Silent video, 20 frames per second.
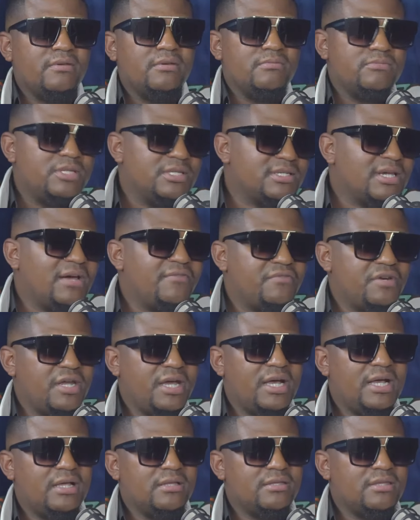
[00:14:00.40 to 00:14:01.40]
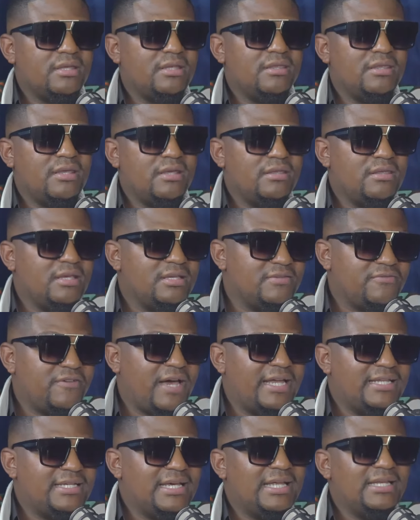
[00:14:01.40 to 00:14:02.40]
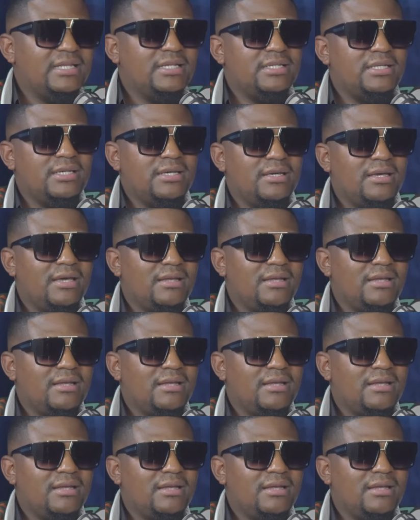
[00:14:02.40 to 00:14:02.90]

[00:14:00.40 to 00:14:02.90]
Discovery Health, and then there's Vitality,